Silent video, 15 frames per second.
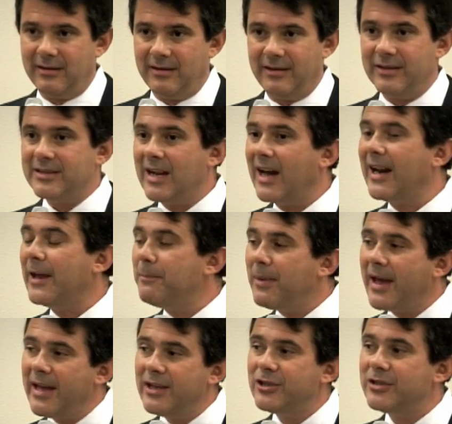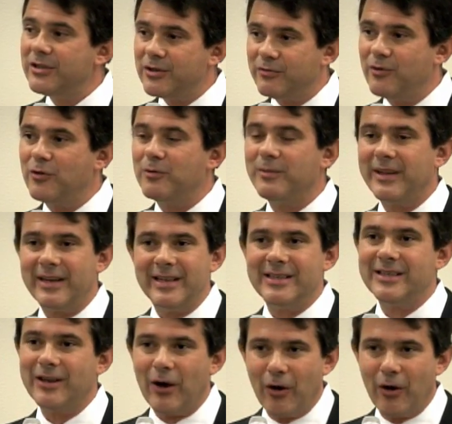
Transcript: There's not a patient's room that isn't